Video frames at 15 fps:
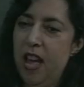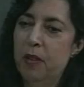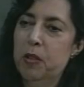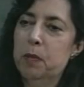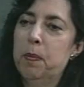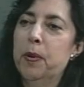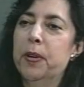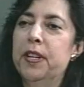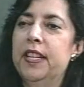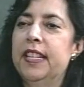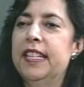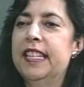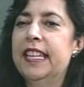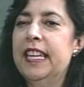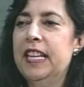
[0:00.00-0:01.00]
was born in
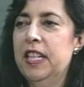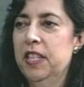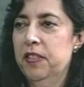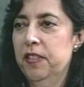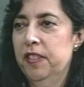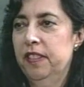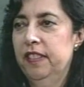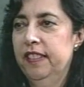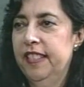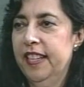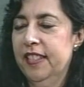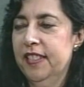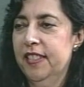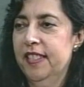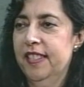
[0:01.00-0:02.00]
Kingsville,
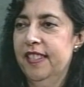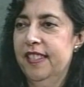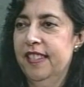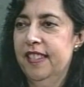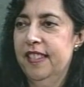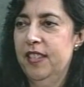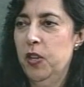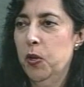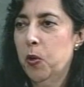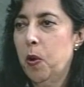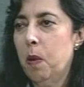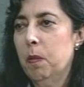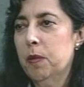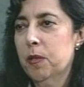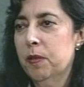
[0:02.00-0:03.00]
Texas, near
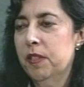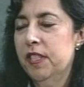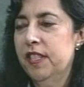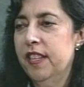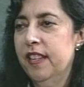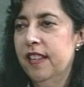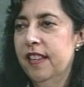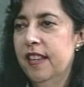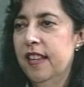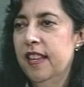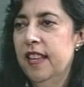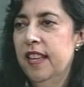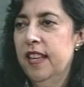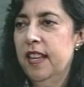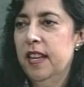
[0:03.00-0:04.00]
Corpus Christi,
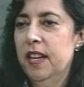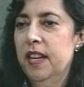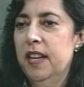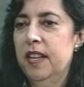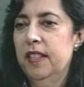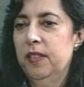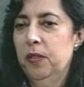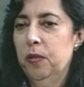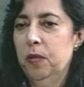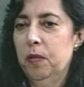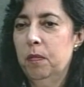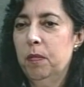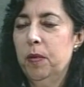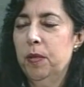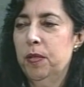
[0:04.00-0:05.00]
to
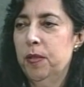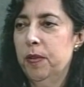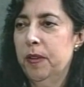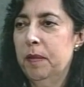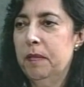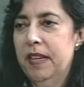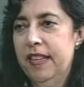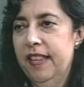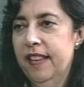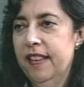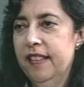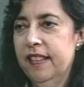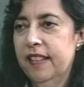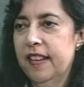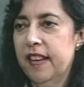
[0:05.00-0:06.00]
Mucio and Maria
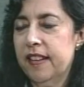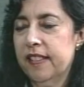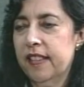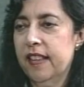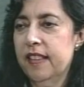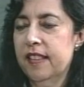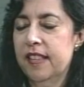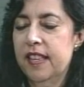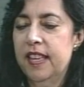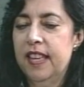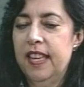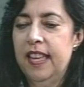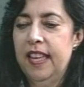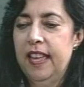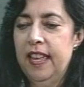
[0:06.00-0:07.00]
Garza.
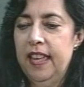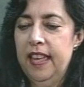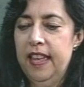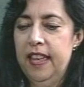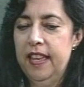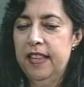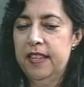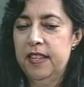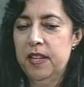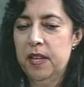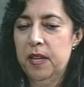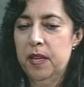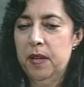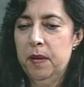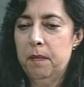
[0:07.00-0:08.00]
And
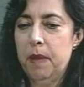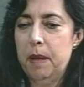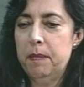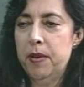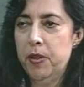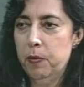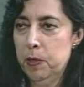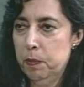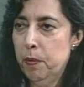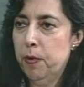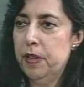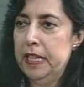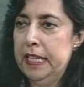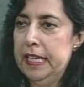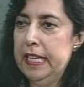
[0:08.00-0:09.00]
my mother was born
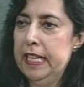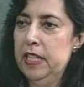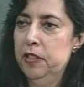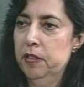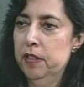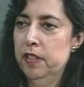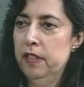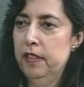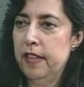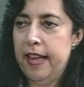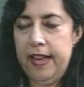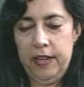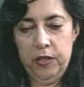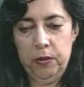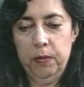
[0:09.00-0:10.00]
in Kingsville,
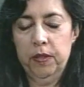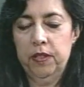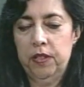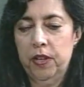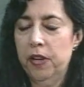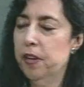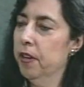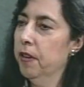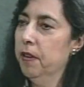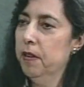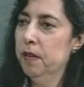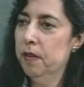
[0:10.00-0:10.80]
as was her